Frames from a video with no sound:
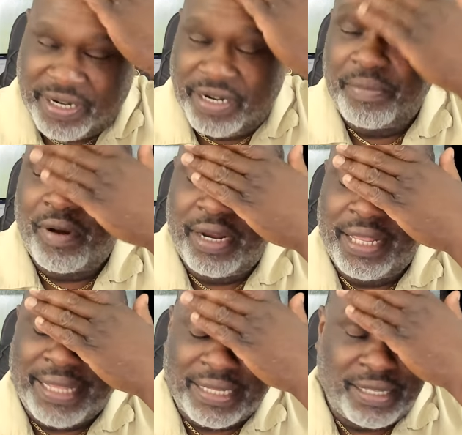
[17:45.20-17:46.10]
a number on
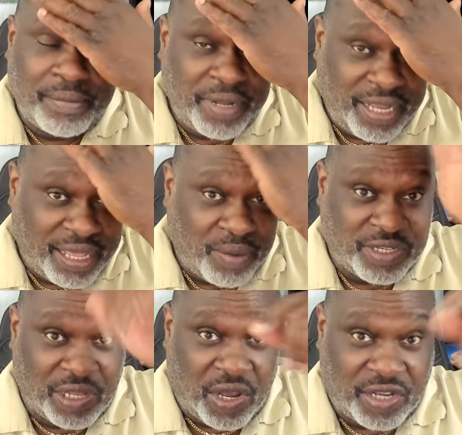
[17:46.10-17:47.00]
it, that's the money that
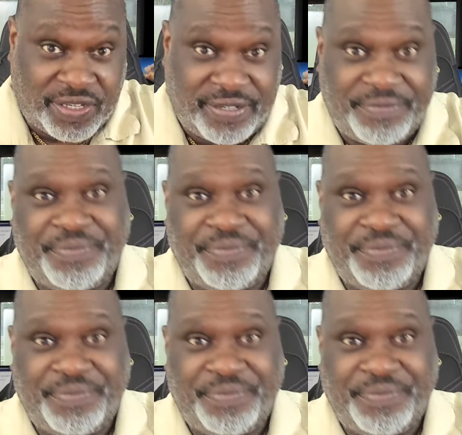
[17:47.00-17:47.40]
was lost.